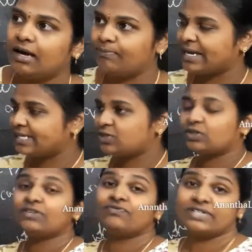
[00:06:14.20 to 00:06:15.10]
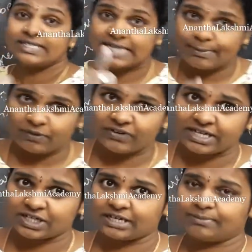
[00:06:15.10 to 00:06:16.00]
based on the first type of
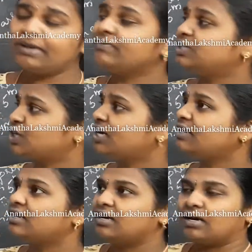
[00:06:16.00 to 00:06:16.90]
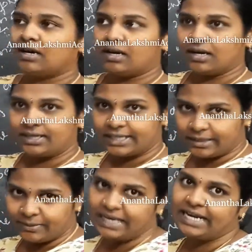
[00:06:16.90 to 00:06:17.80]
rational number, which are
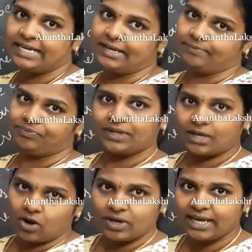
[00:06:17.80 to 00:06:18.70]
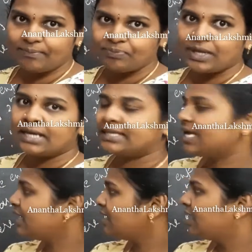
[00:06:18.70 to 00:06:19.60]
terminating. Okay, then
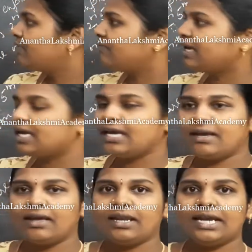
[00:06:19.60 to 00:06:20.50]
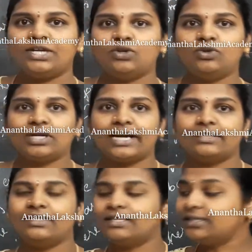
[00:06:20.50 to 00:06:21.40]
we need to look
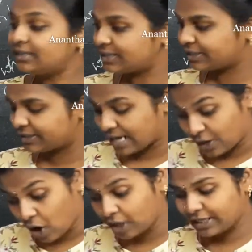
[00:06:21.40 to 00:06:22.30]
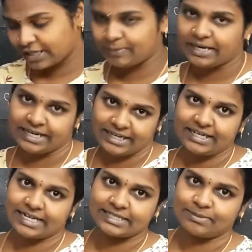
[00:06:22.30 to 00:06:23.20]
at the non-terminating
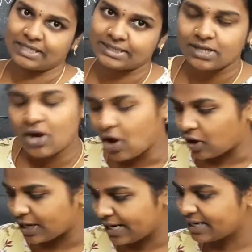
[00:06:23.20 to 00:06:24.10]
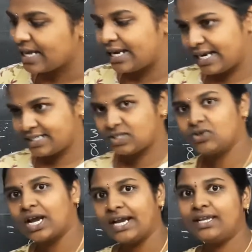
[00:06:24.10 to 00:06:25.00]
decimals. Alright, let's
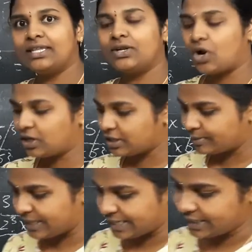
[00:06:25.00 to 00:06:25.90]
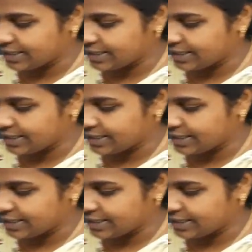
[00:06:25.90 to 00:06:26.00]
look at the non-terminating